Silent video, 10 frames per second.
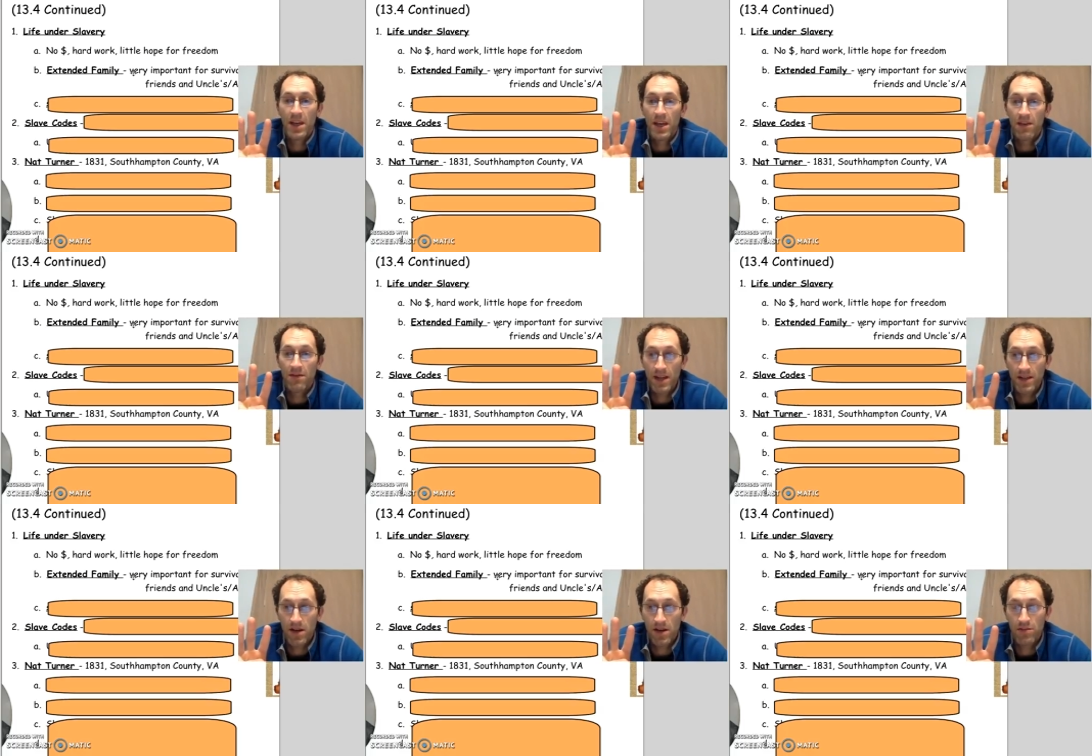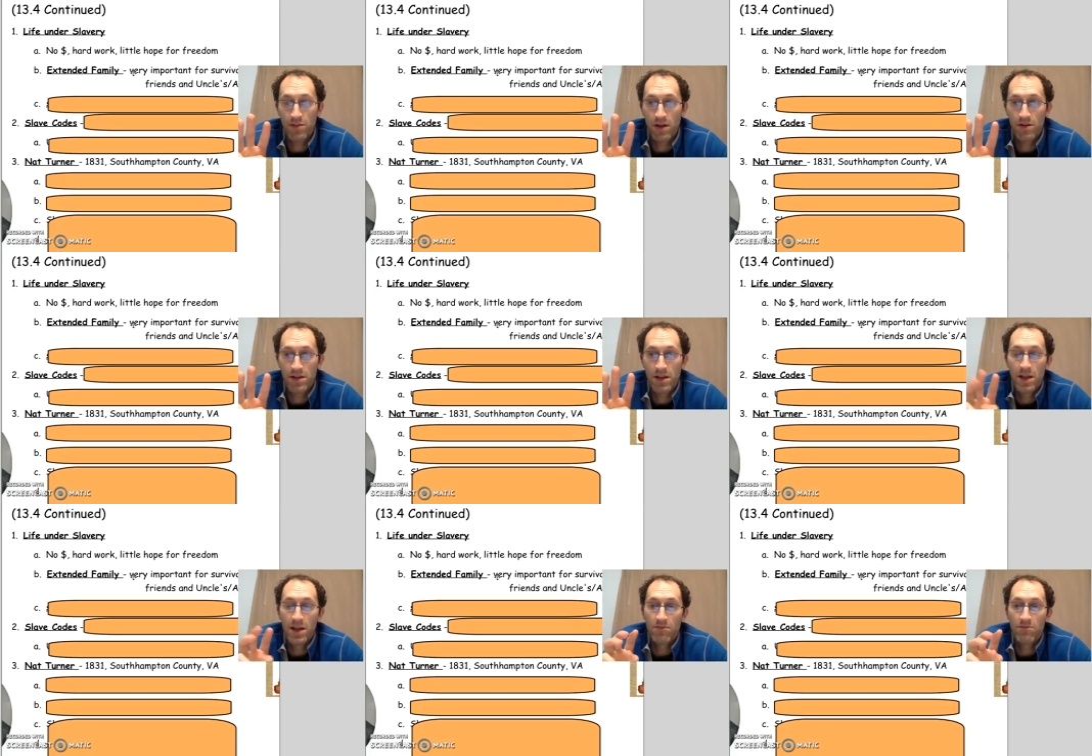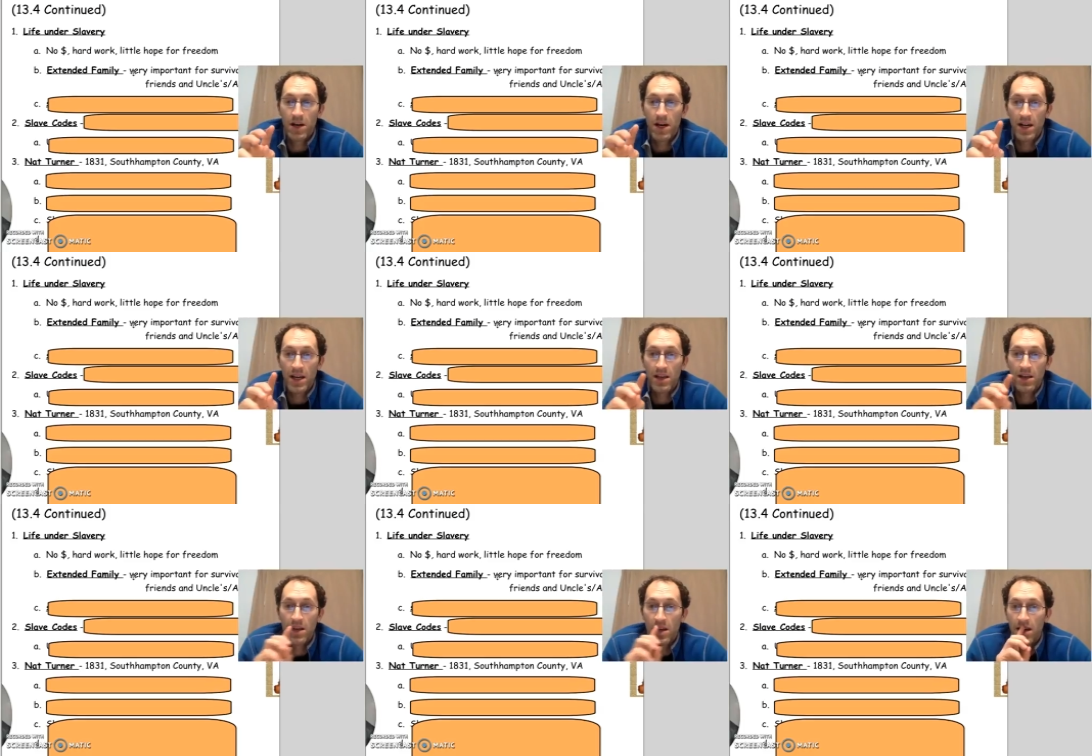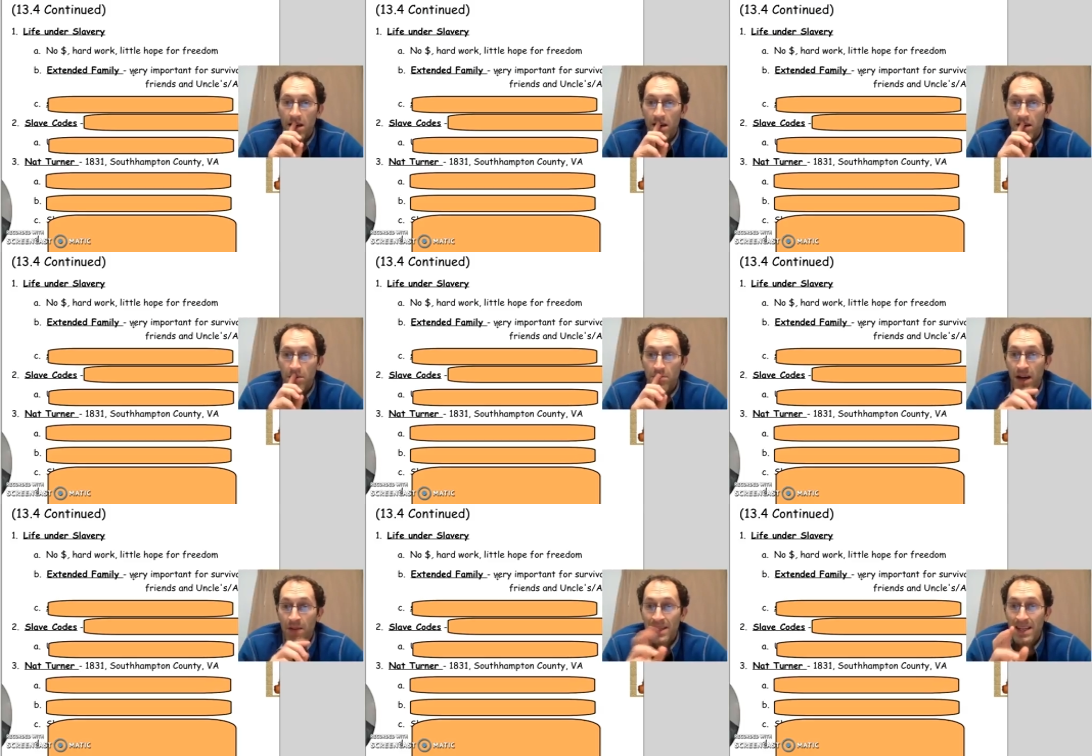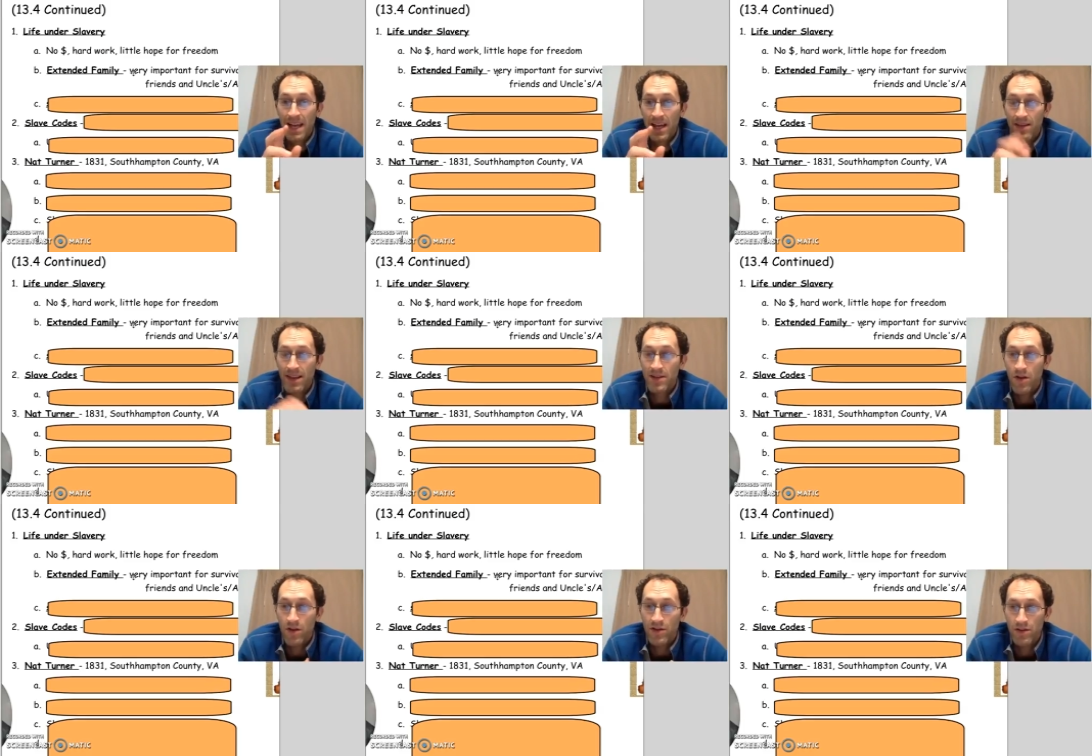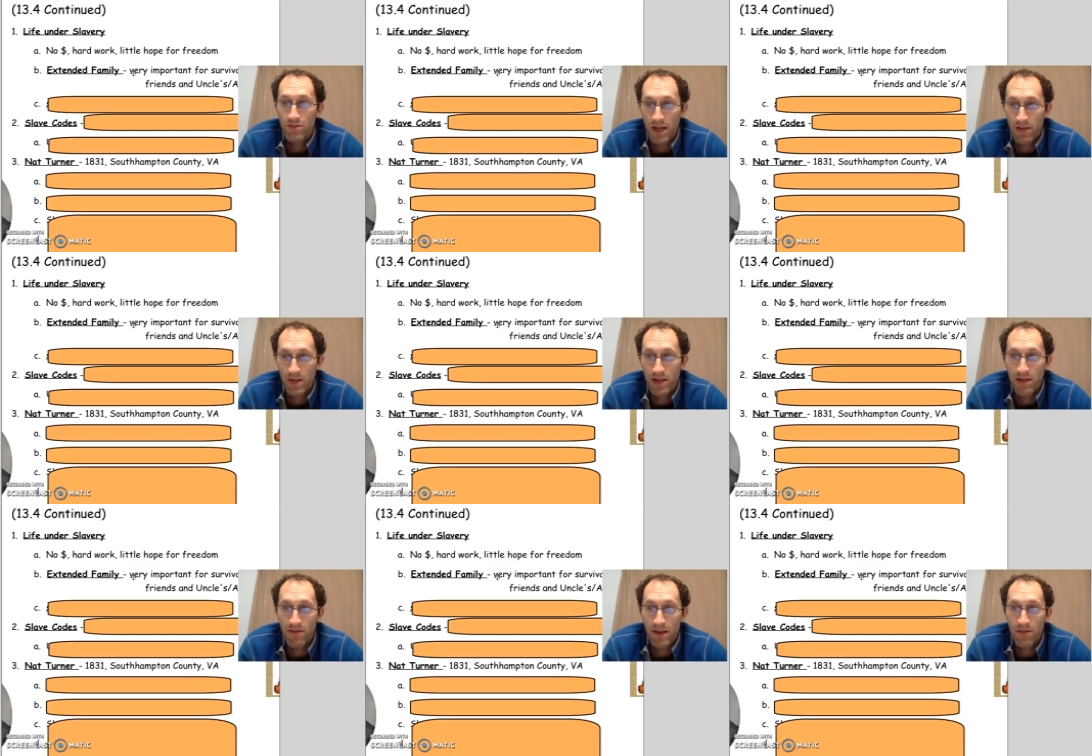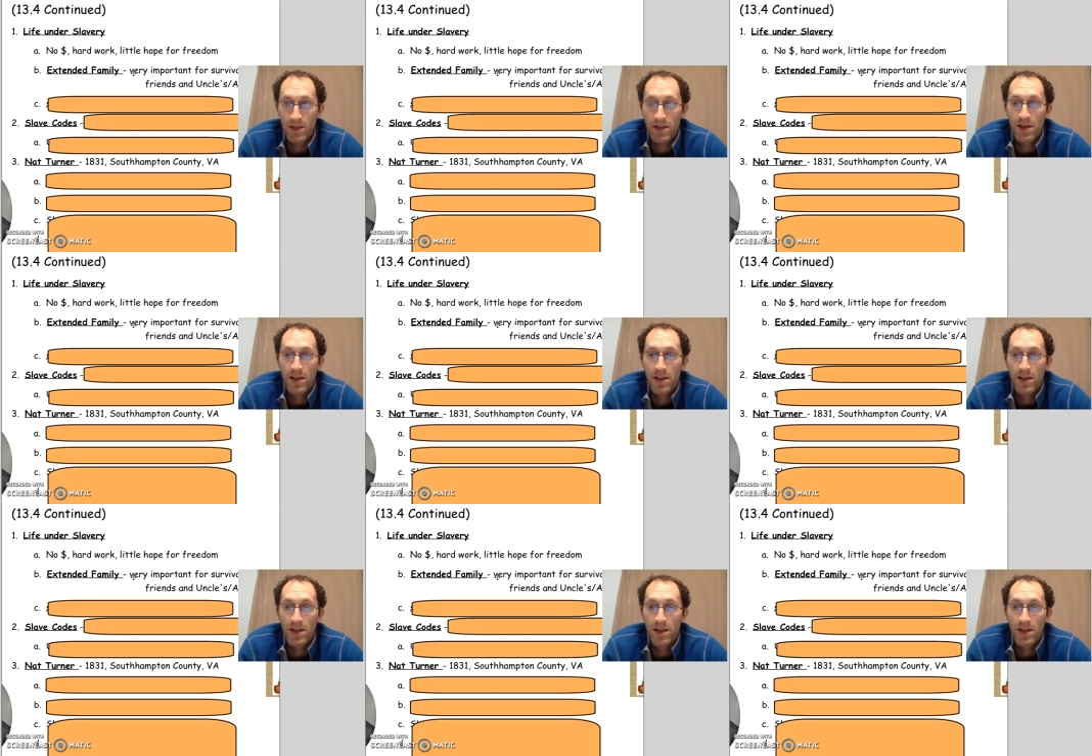If I talk about my mom and dad, that's also my immediate family.